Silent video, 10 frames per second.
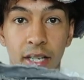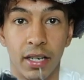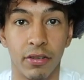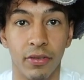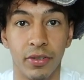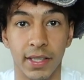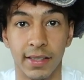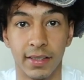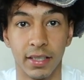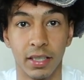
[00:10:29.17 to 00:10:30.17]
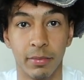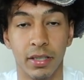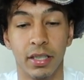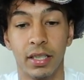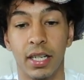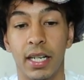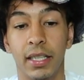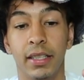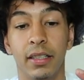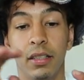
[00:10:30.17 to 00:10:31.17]
I don't know if you can see, but
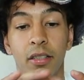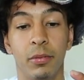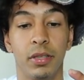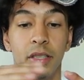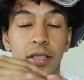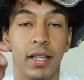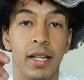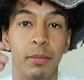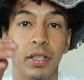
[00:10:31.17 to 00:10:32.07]
I did a little bit of that.